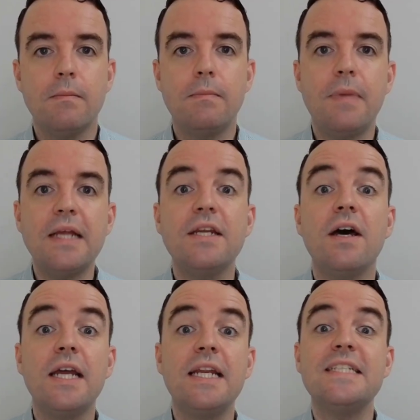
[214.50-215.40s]
Band
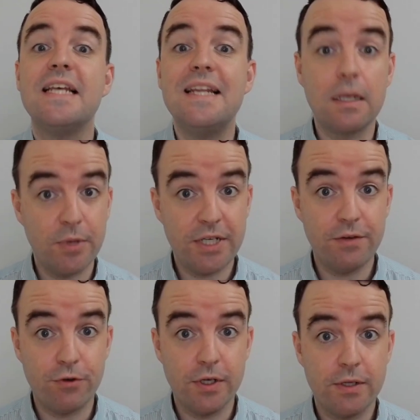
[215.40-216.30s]
9 is a little bit
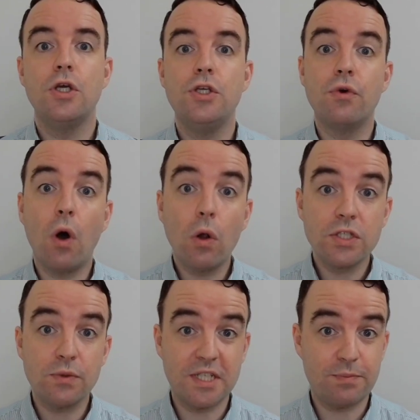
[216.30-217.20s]
different. You're
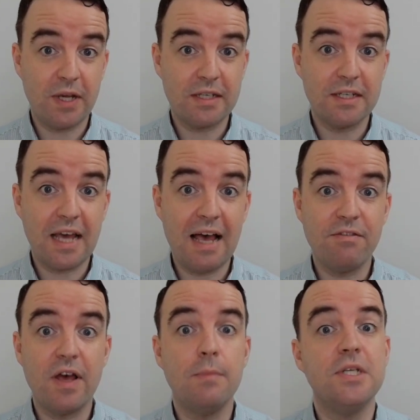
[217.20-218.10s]
also expected to
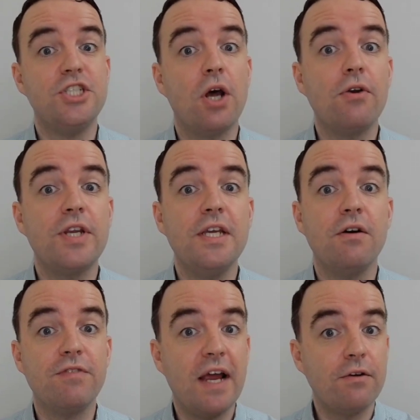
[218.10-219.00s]
have a majority
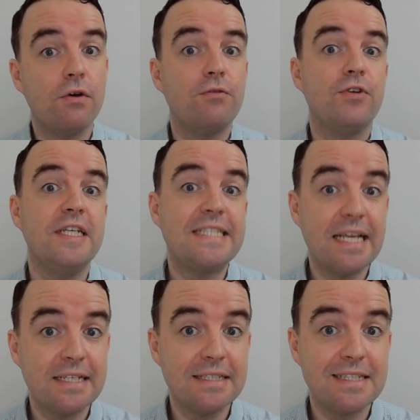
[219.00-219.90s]
of error-free
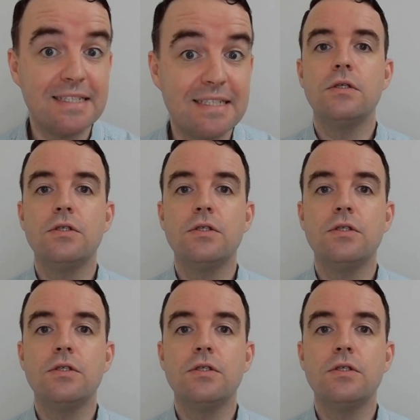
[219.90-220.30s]
sentences.